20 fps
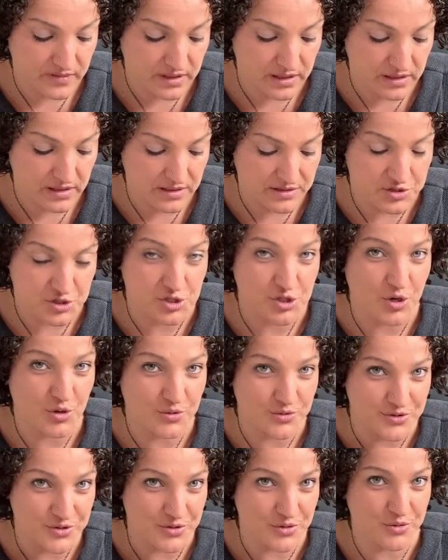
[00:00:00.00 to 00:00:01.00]
it
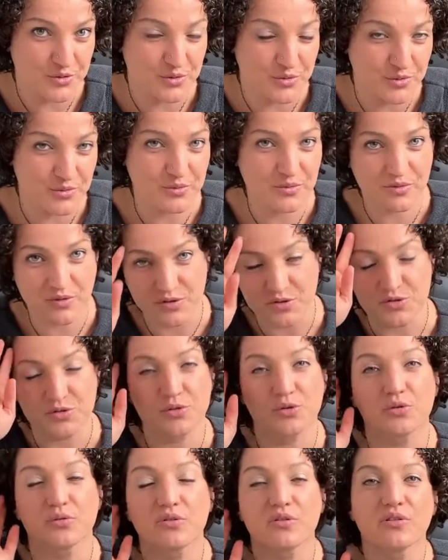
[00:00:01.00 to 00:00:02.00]
shows you the
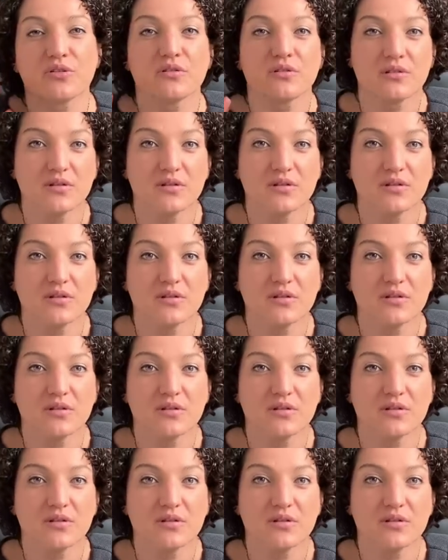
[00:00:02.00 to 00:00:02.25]
truth